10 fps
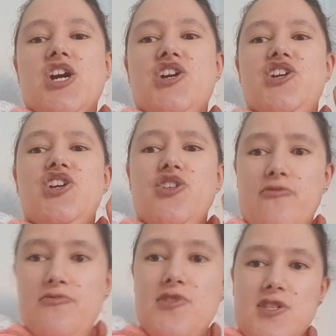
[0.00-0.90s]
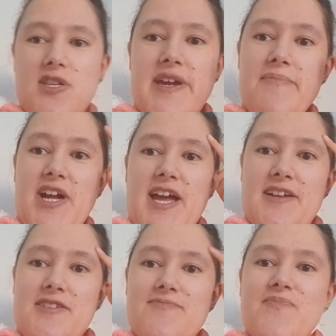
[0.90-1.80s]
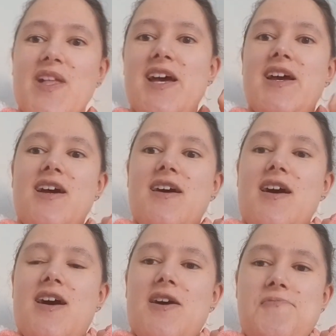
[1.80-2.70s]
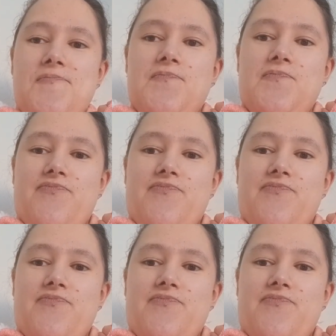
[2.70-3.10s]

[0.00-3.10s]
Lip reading: cute in my head. And